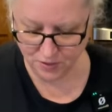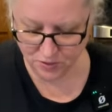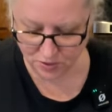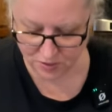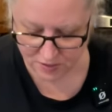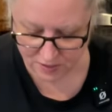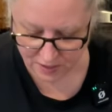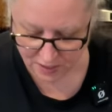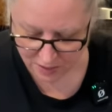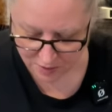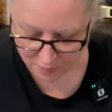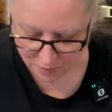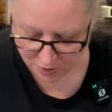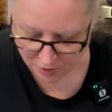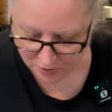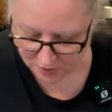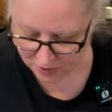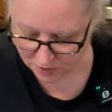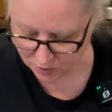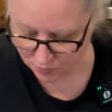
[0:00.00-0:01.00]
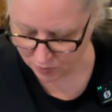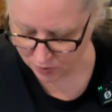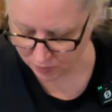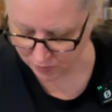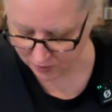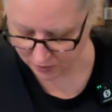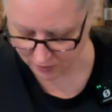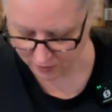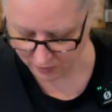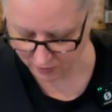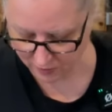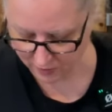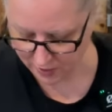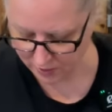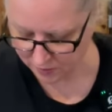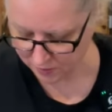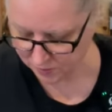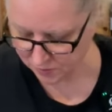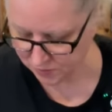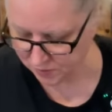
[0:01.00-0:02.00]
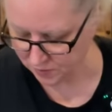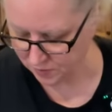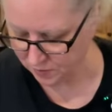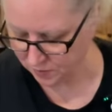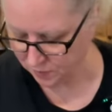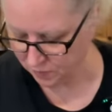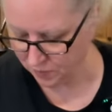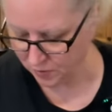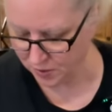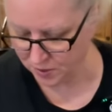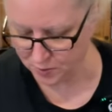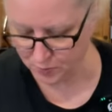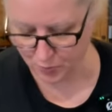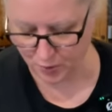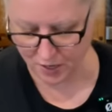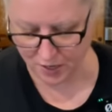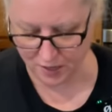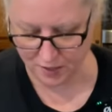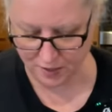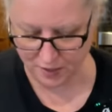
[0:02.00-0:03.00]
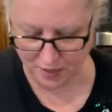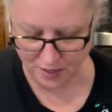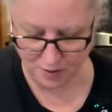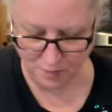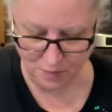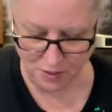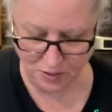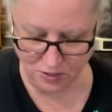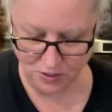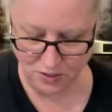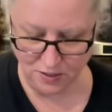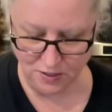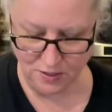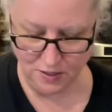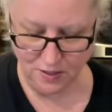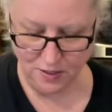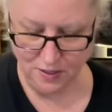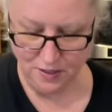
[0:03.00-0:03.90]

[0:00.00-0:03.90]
you see, I marked each one with the little letters for each brand, like I mentioned.